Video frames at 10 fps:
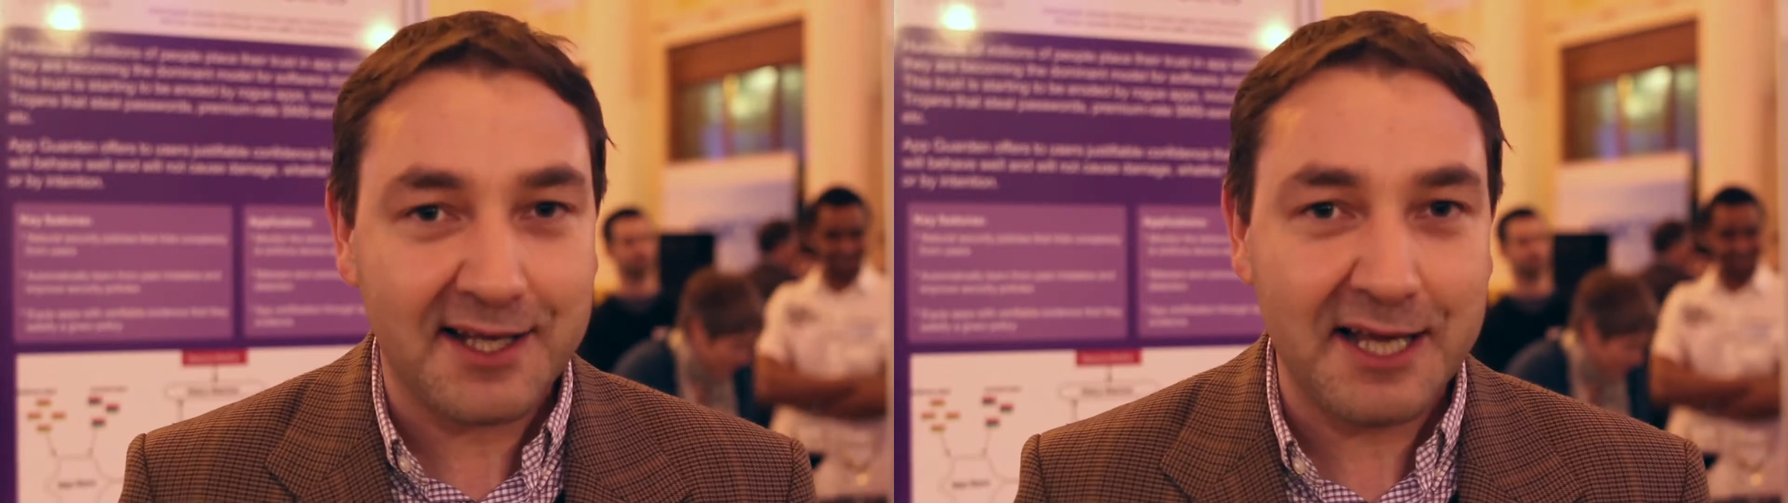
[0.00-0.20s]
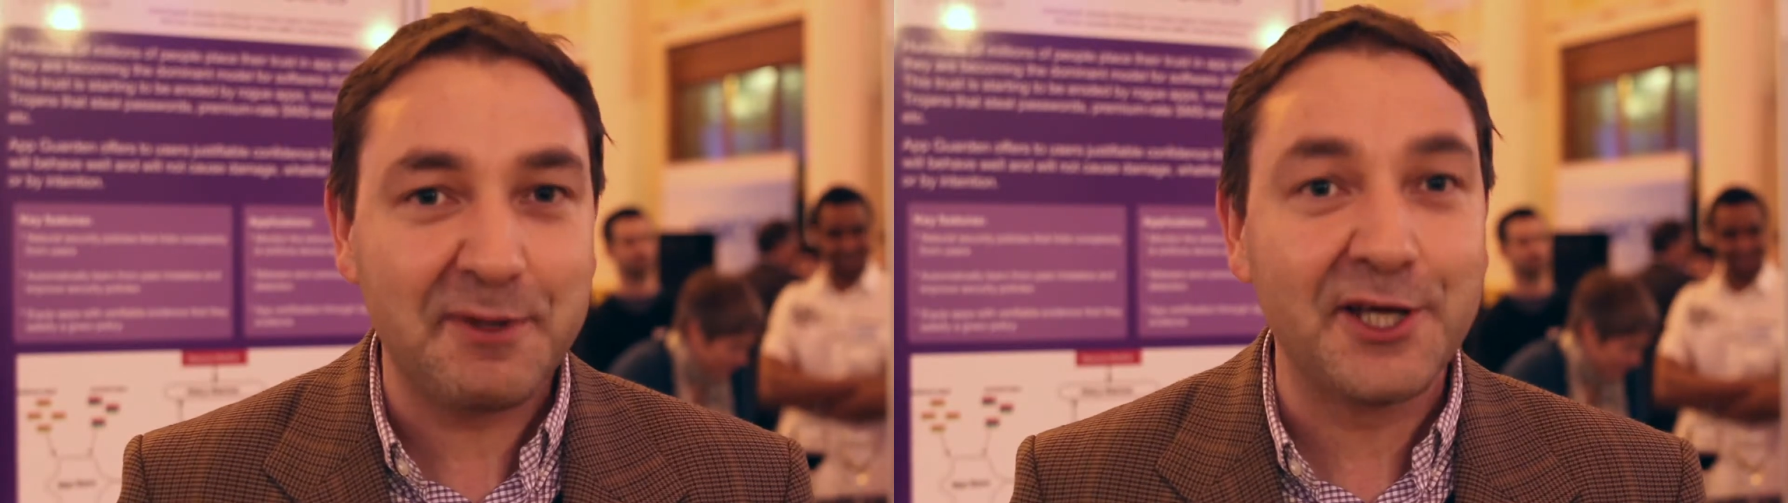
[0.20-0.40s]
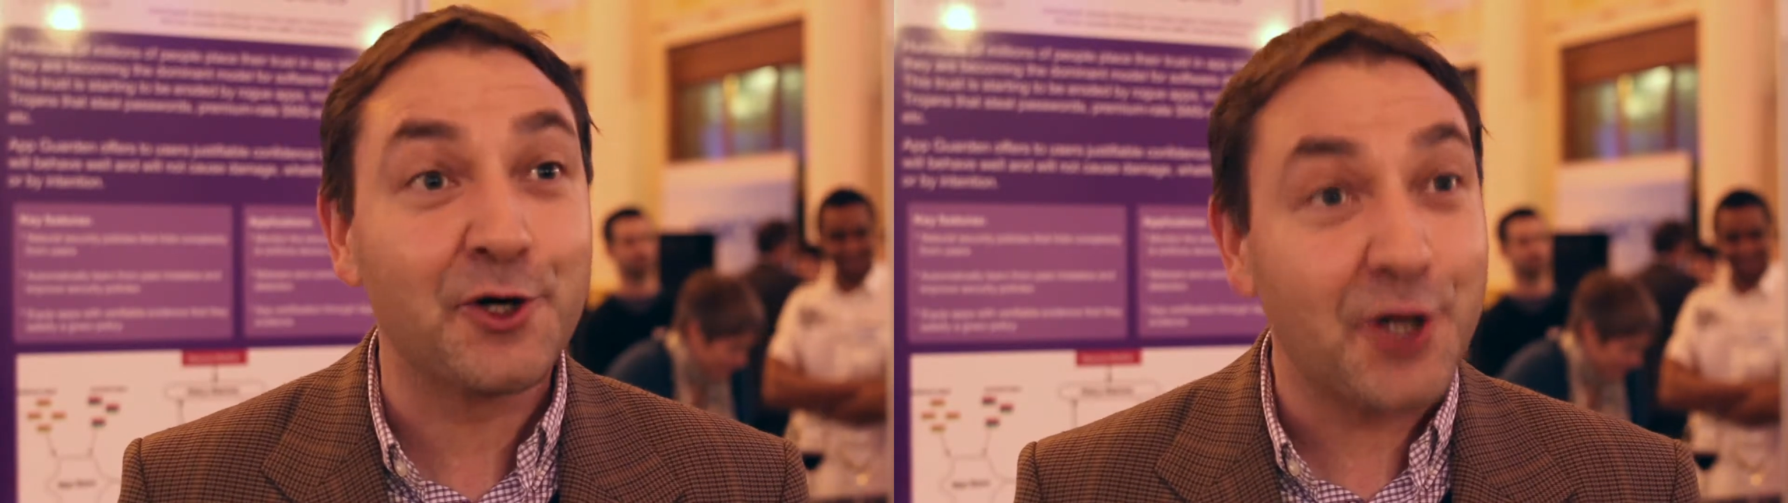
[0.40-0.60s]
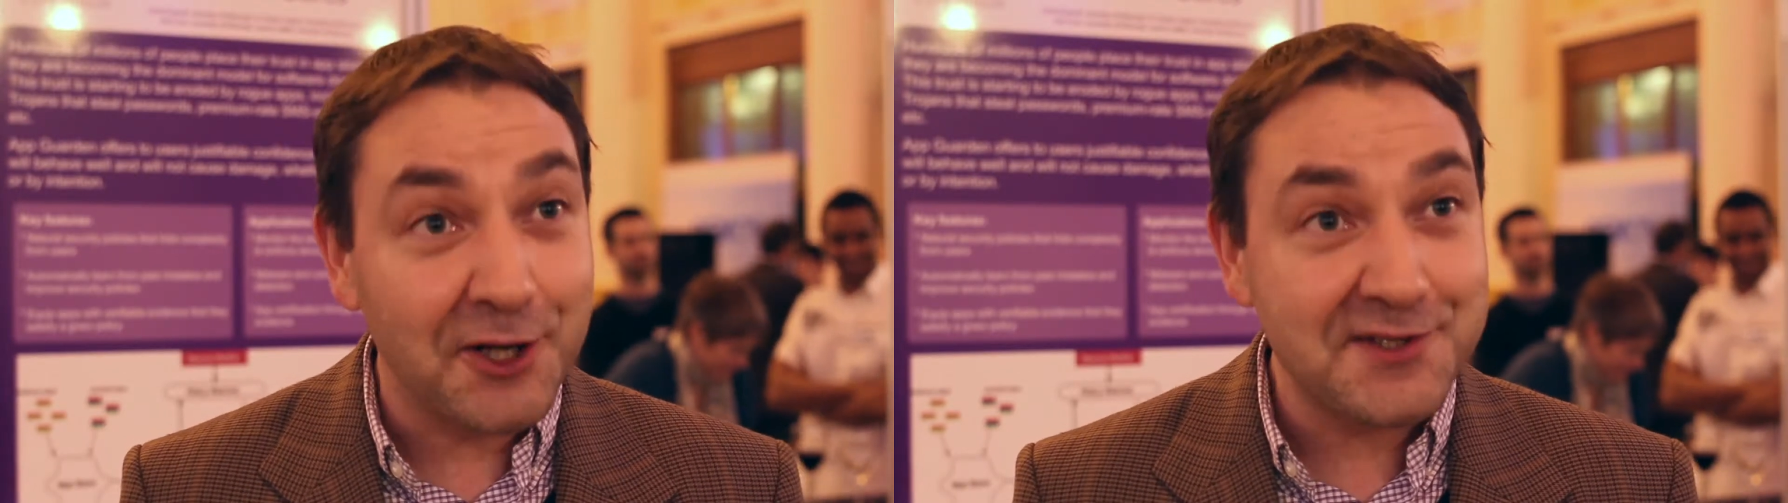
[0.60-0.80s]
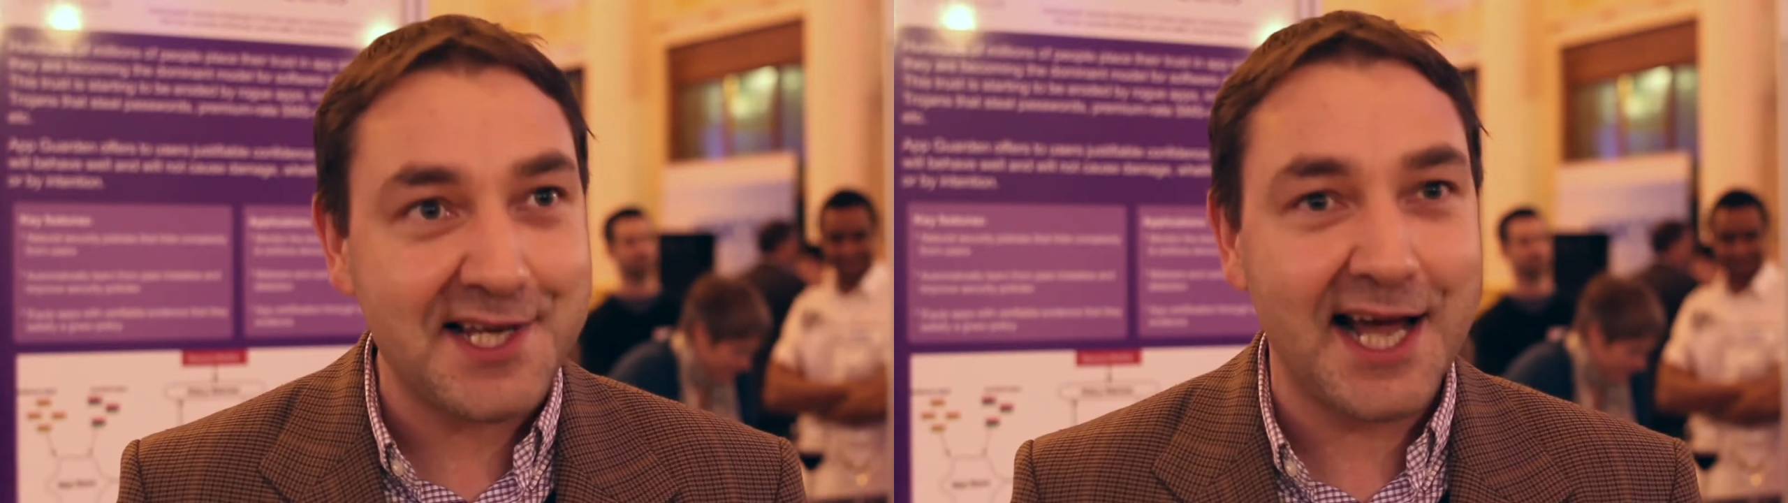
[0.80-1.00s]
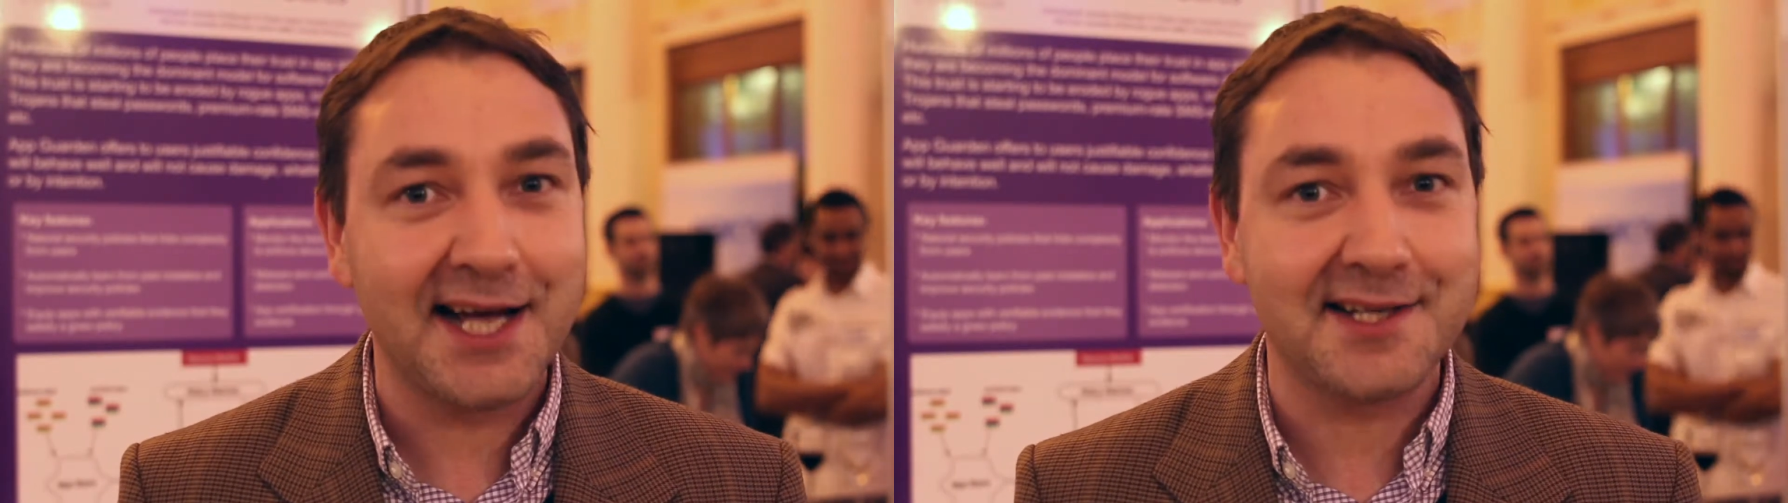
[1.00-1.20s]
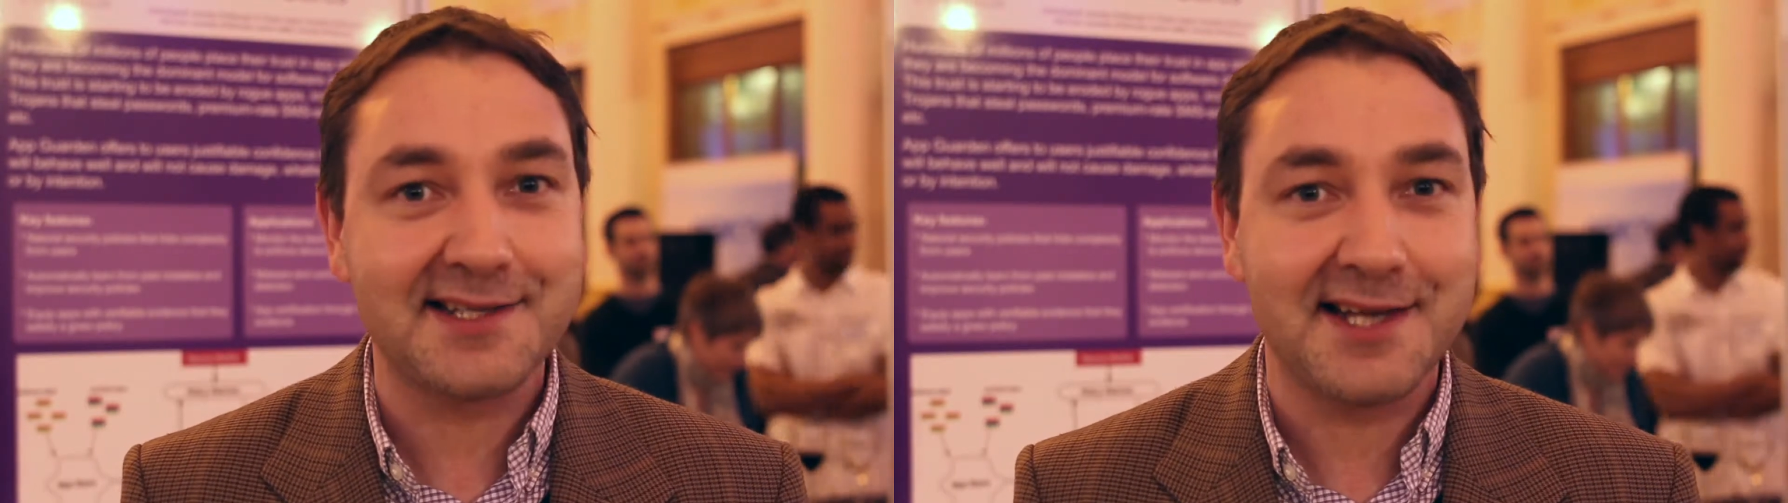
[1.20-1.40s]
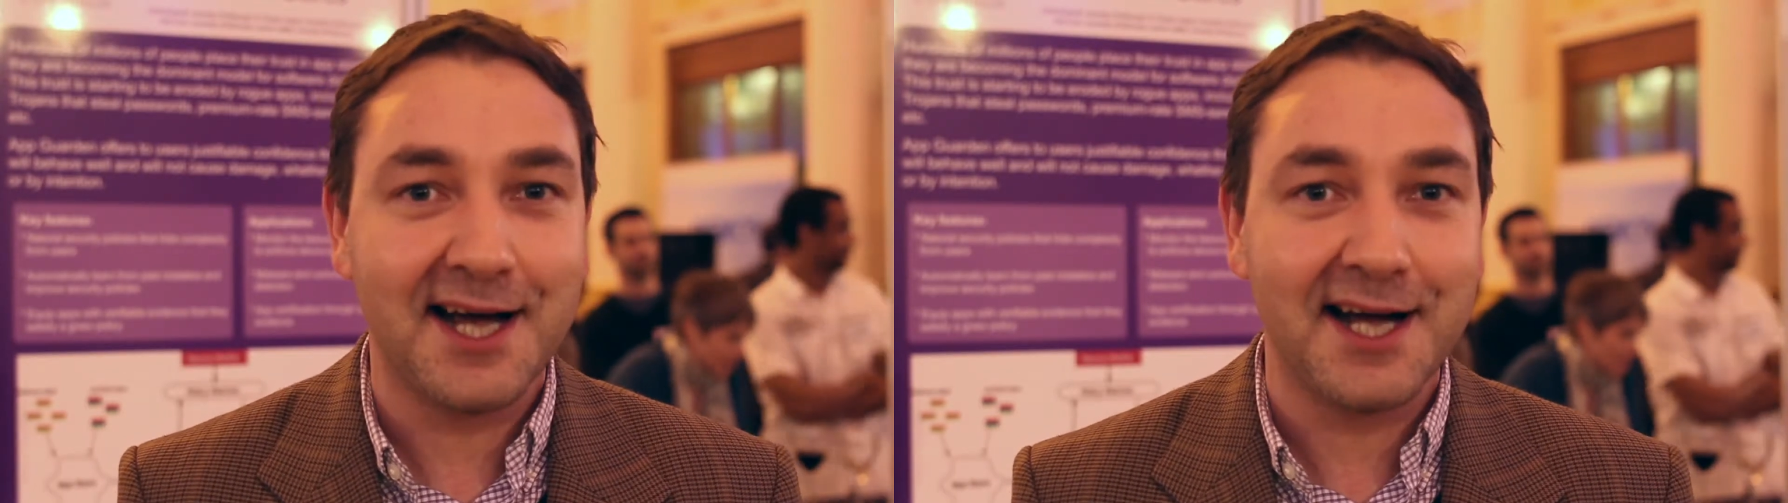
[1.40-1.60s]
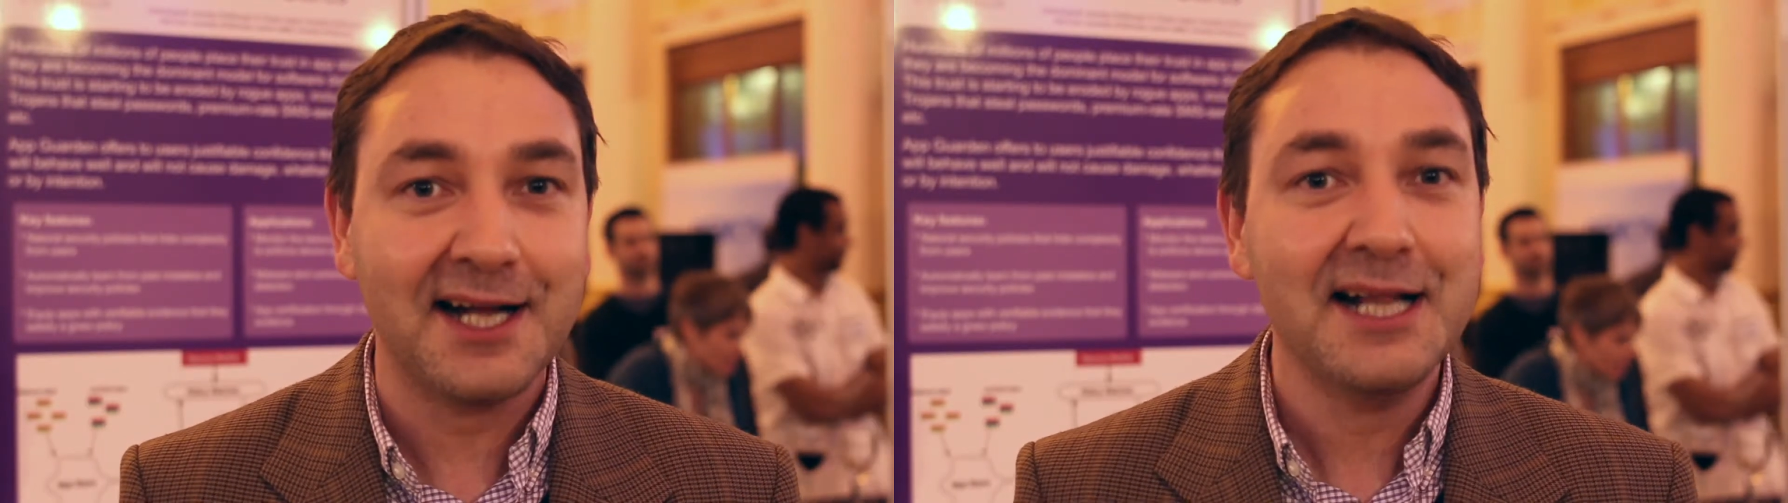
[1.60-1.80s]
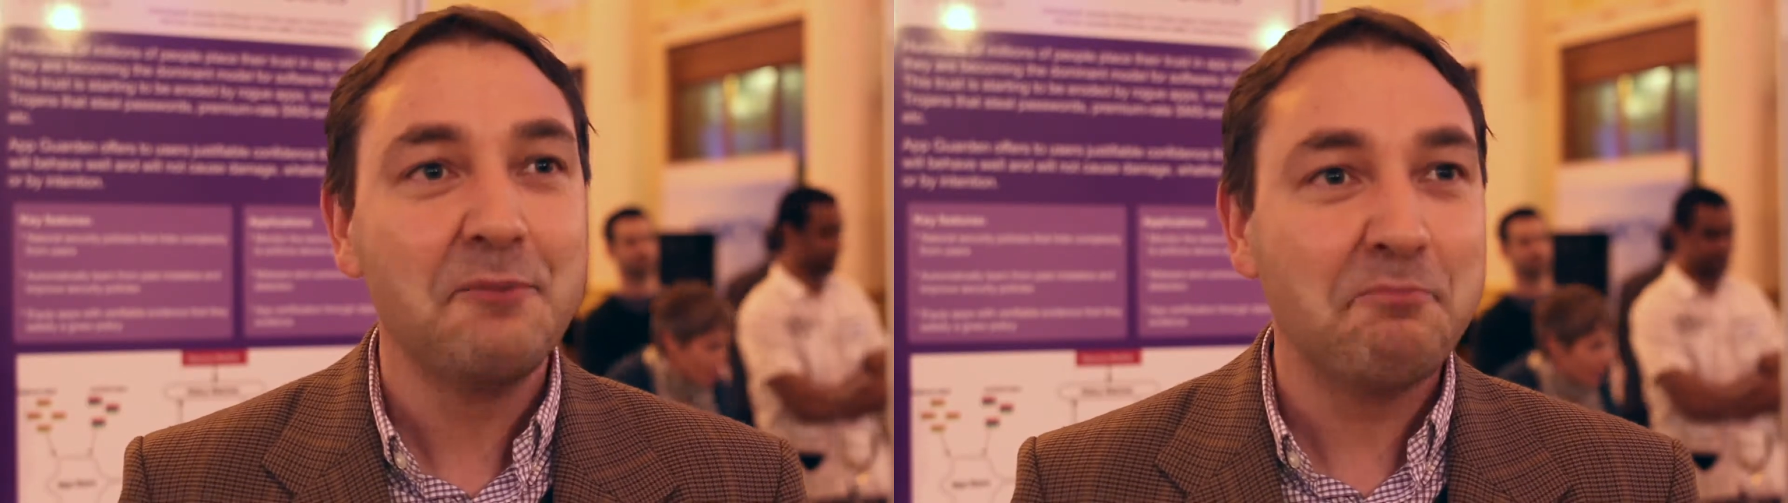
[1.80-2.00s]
keeping your contacts, uh,